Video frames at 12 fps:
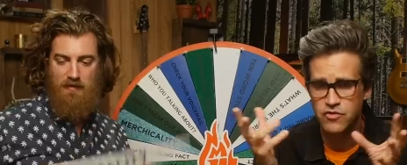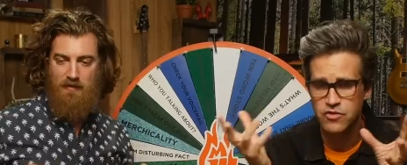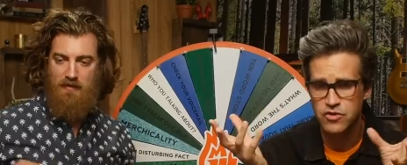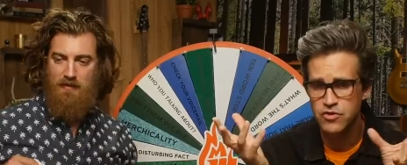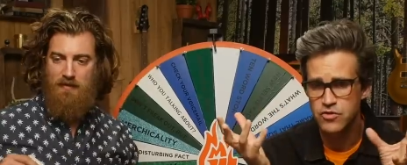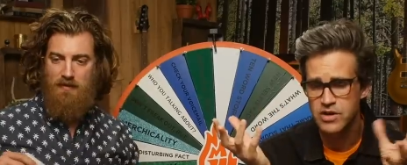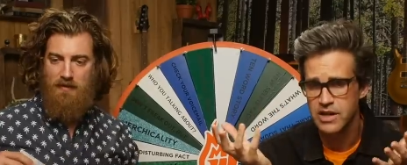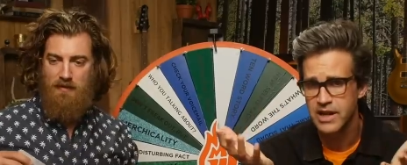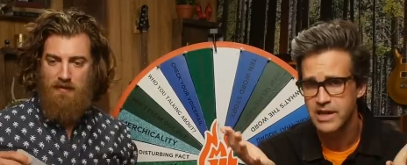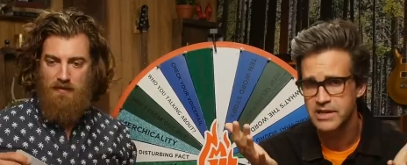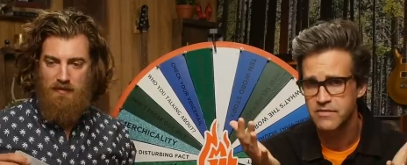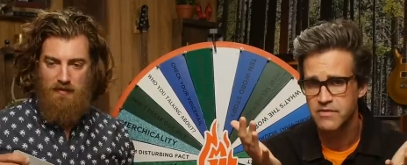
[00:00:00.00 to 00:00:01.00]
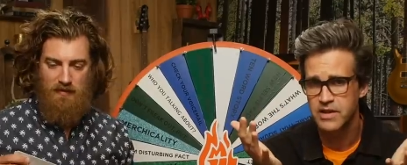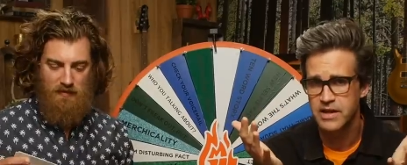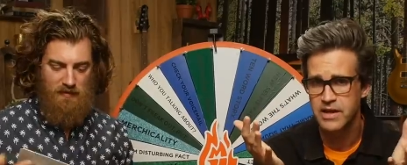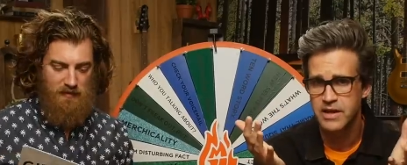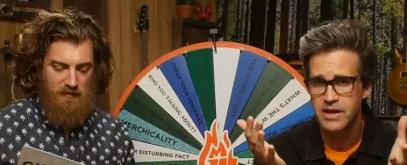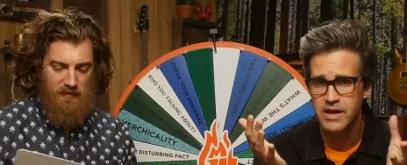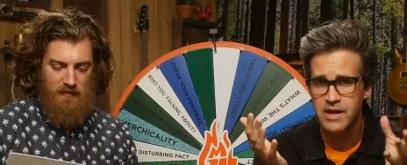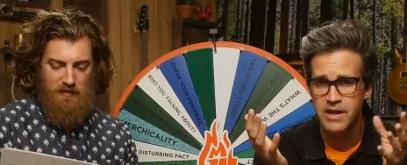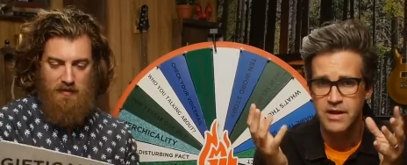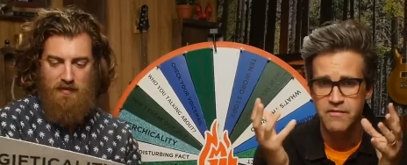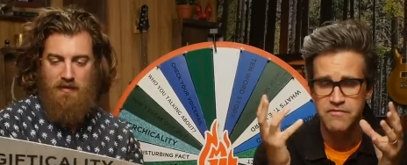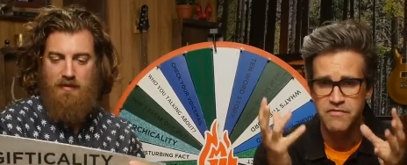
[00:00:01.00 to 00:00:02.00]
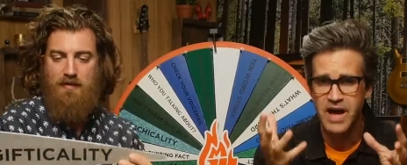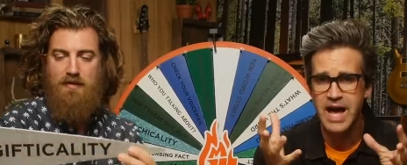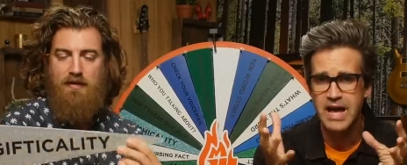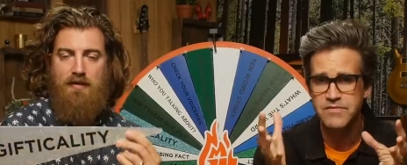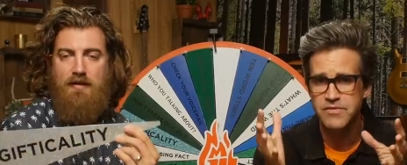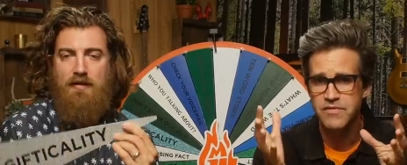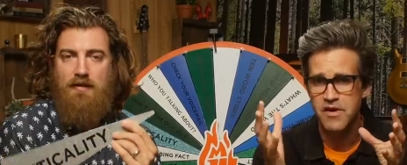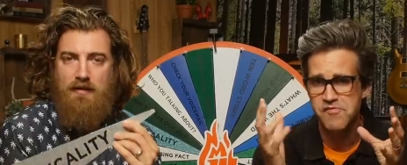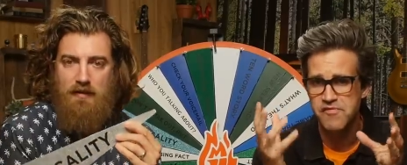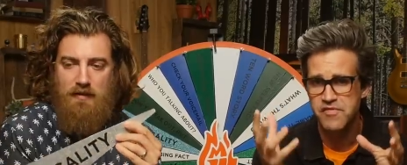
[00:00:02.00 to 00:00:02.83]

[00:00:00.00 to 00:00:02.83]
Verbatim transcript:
Speaker 1: to you collectively five of our